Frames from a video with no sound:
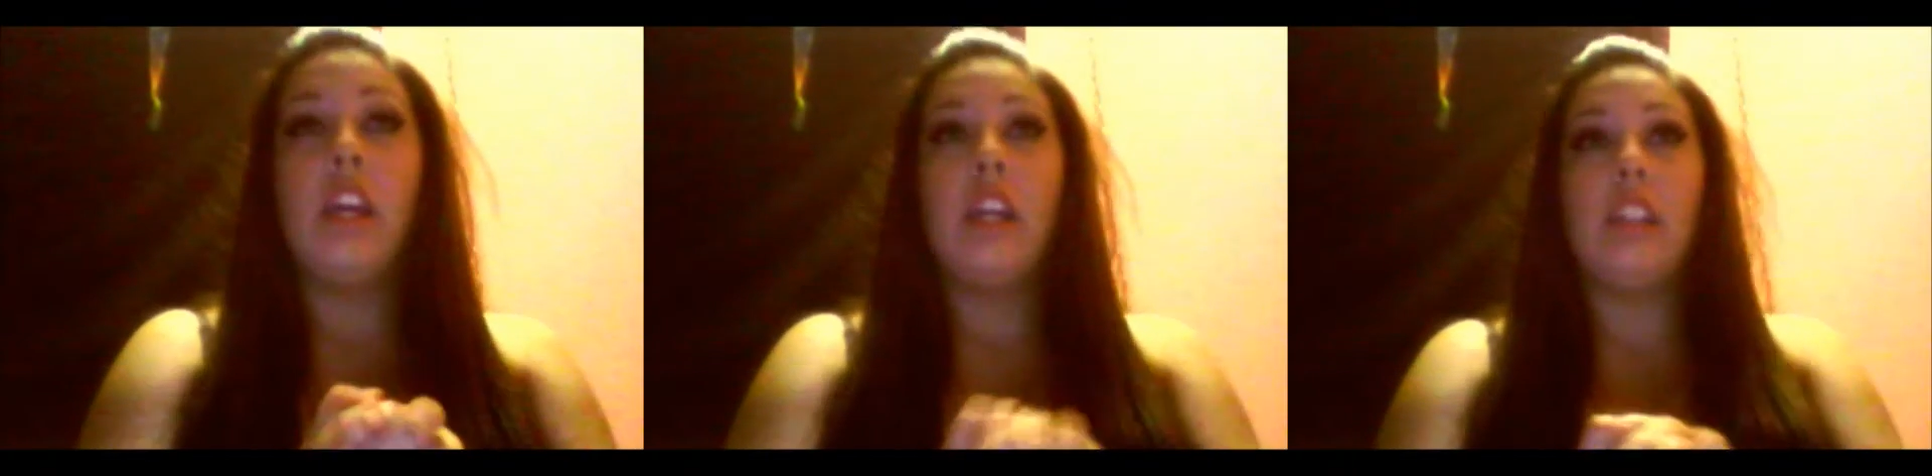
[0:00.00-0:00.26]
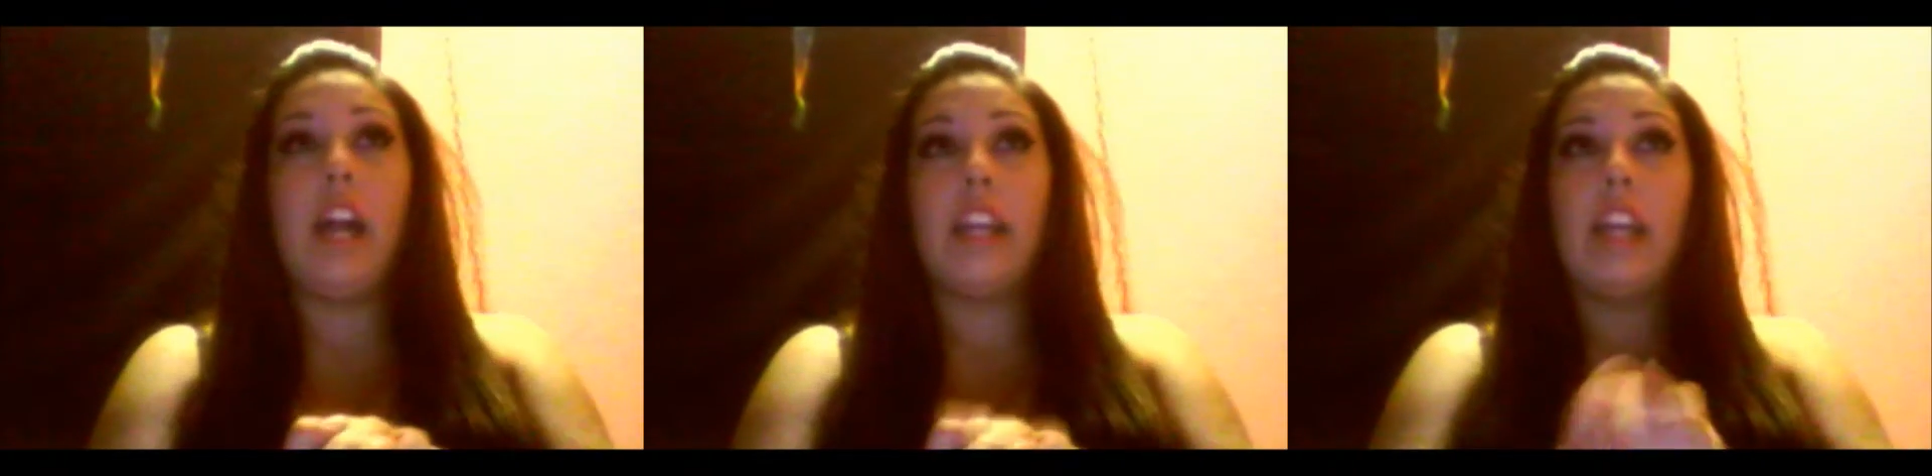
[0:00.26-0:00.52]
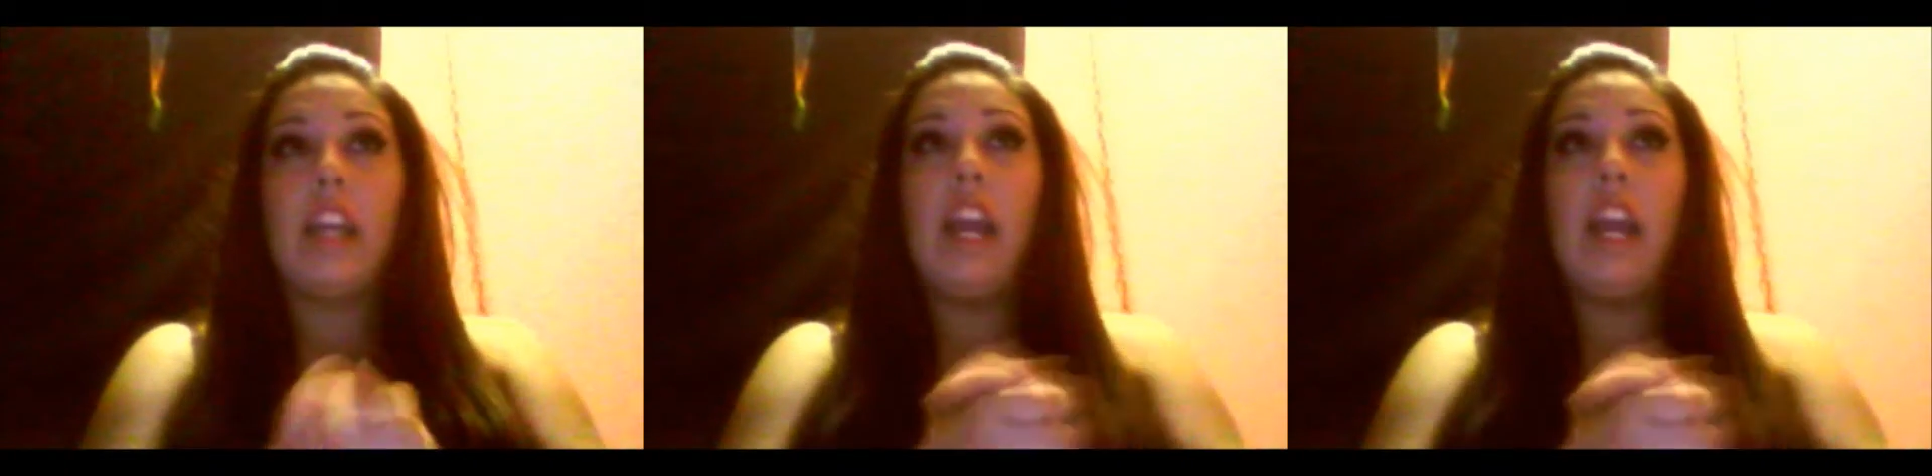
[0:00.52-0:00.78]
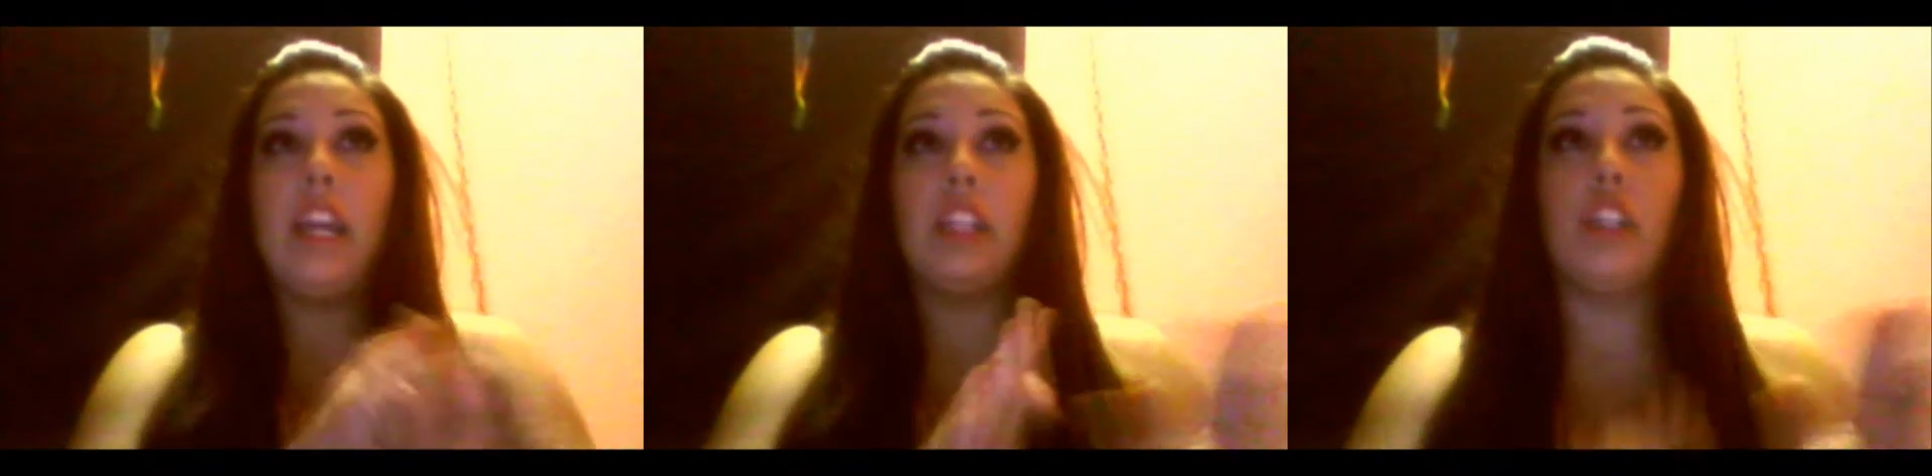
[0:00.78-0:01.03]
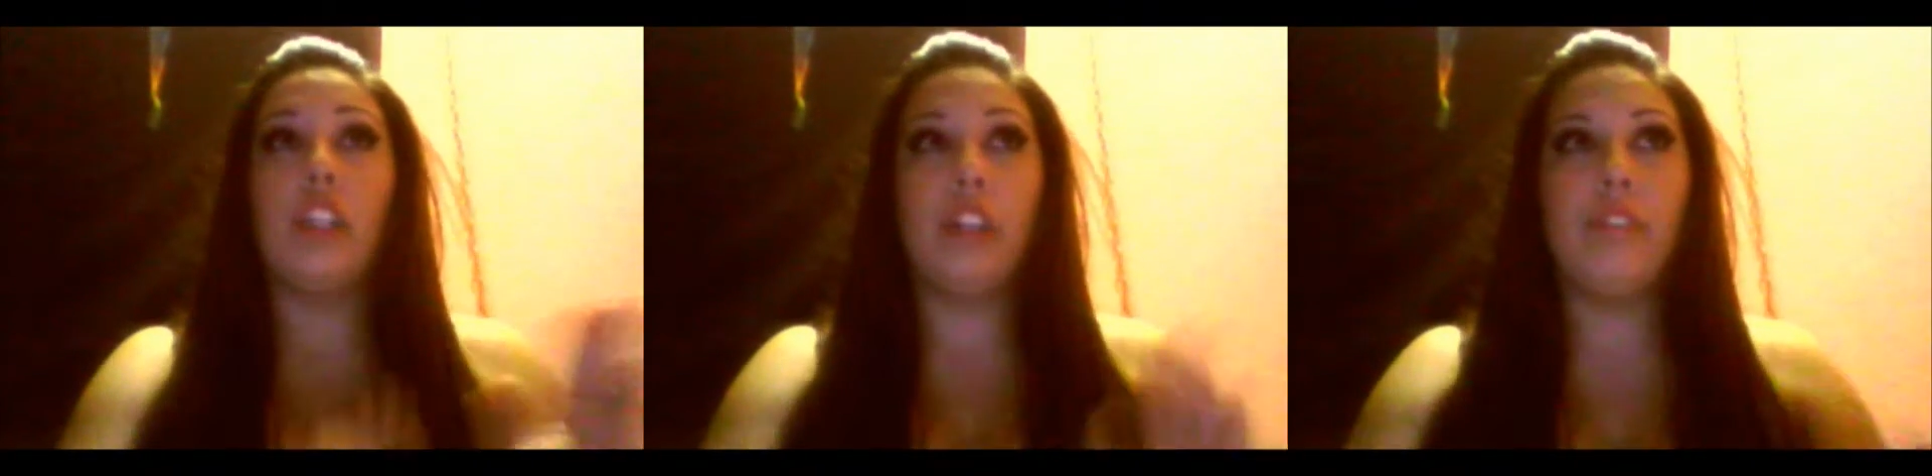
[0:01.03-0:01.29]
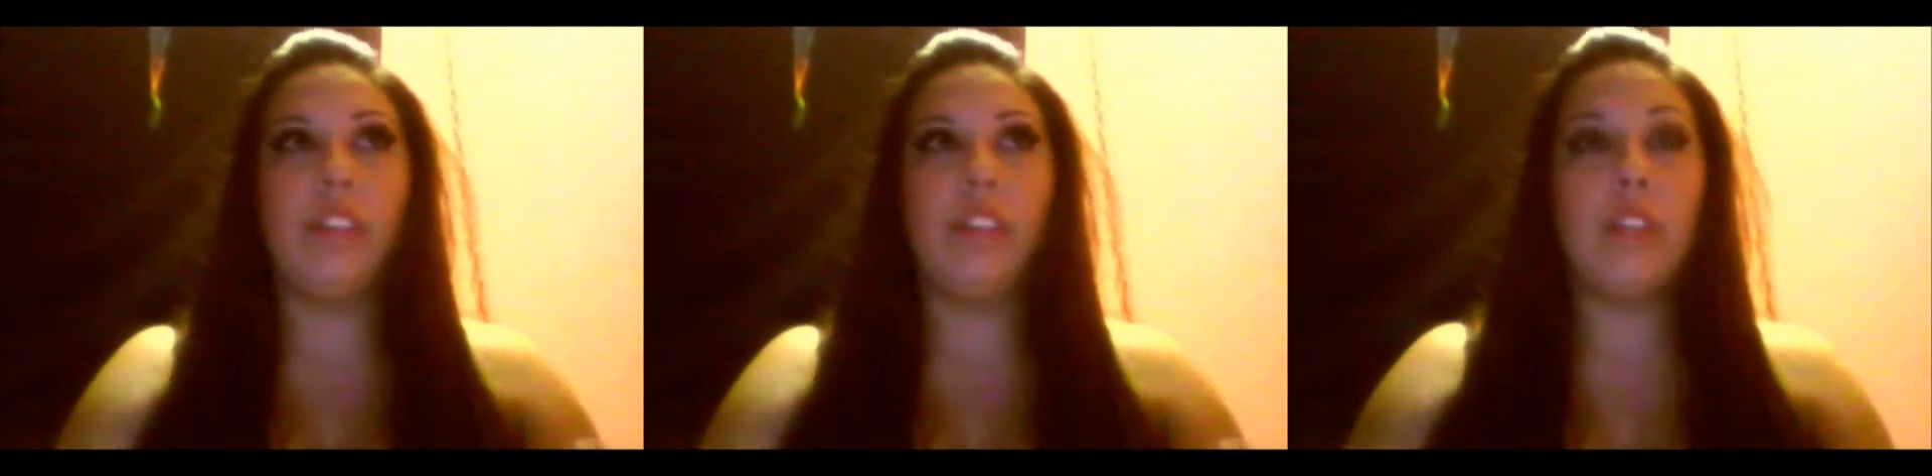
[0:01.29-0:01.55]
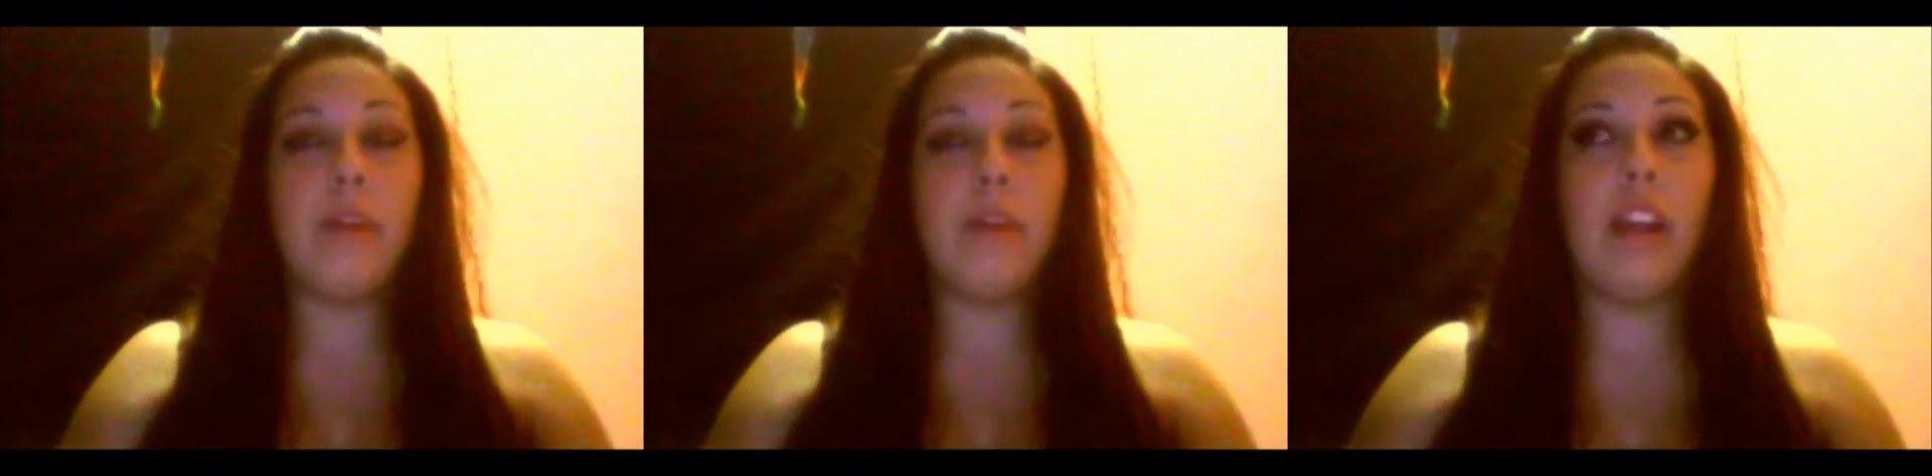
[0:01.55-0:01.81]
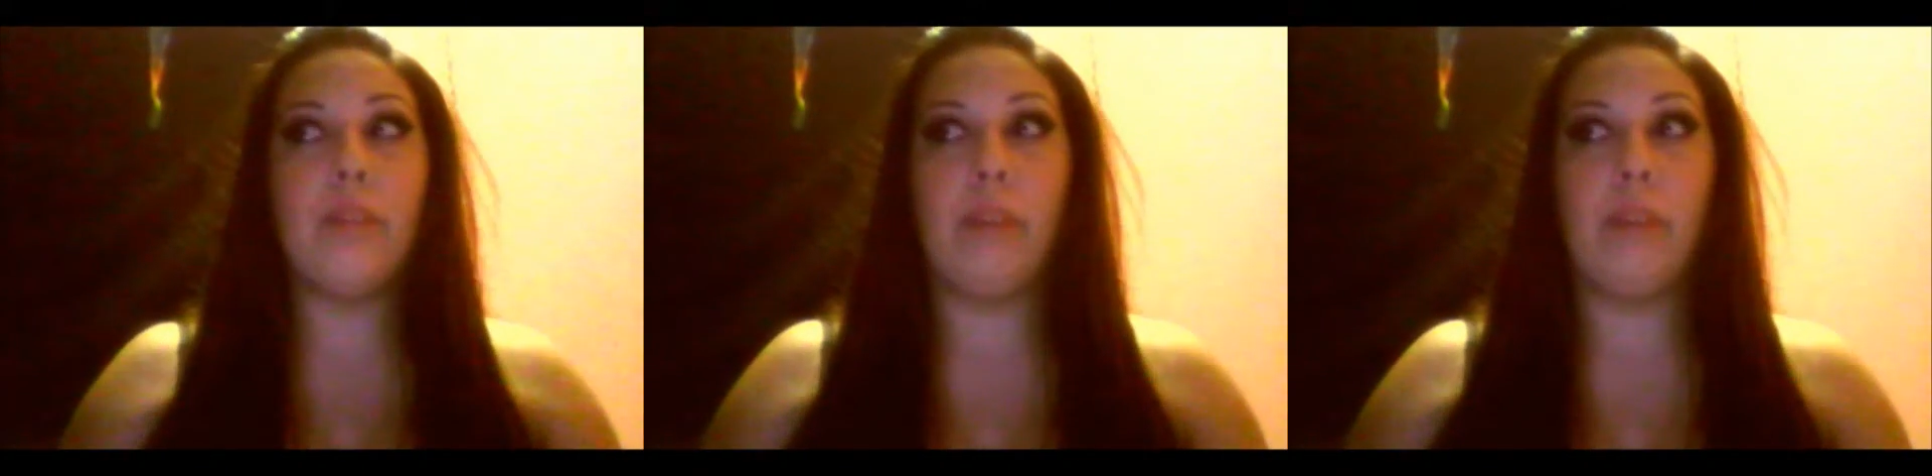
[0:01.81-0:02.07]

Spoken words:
like I had a good feeling about it,